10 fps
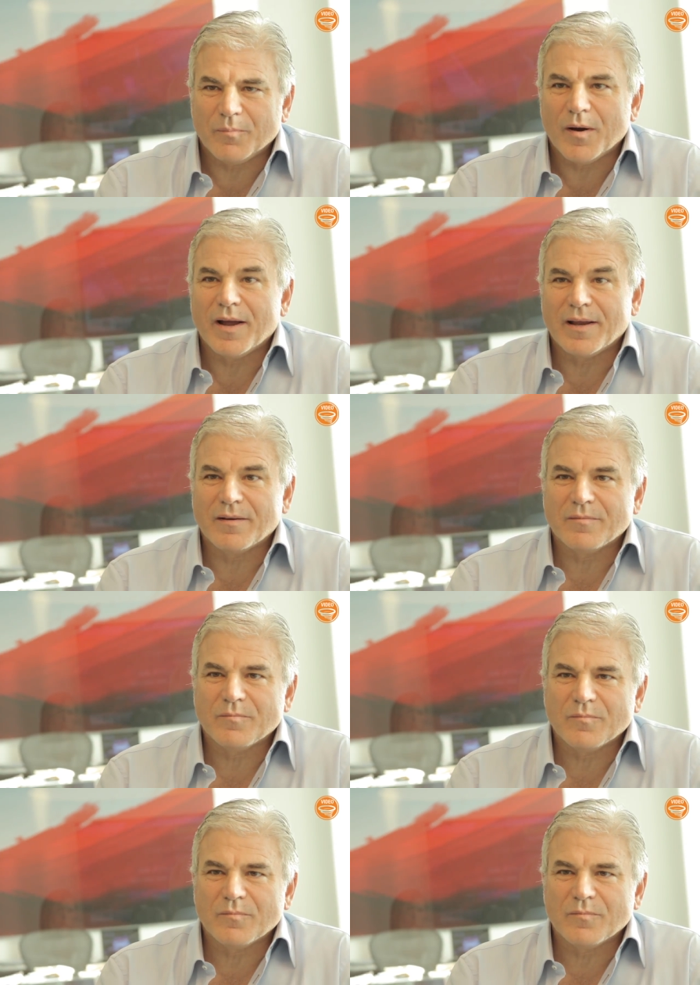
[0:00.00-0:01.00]
buying
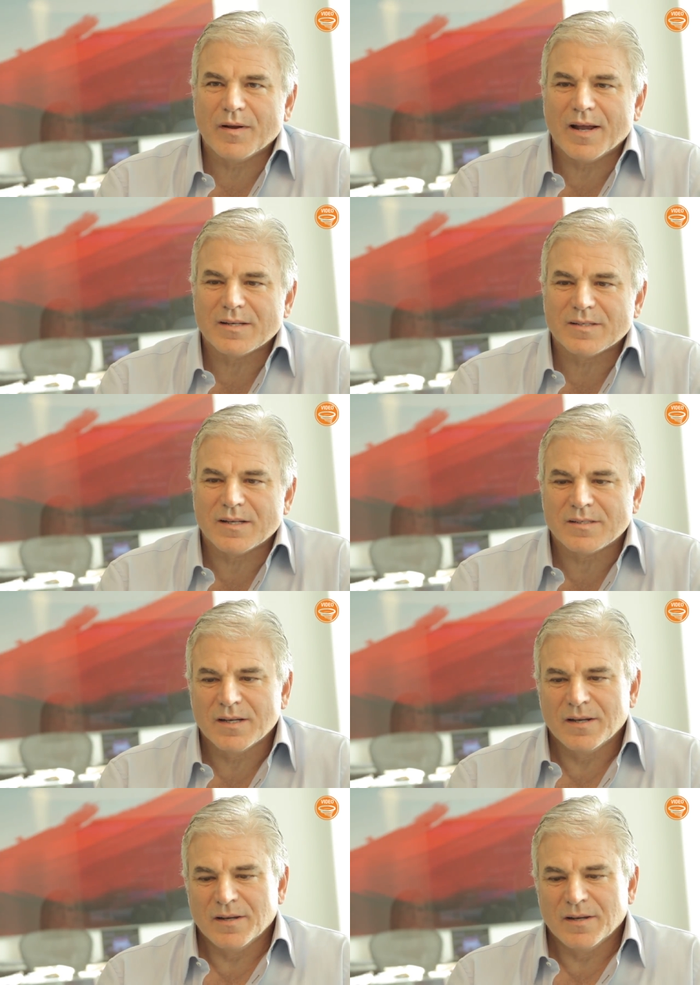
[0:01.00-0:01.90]
assets.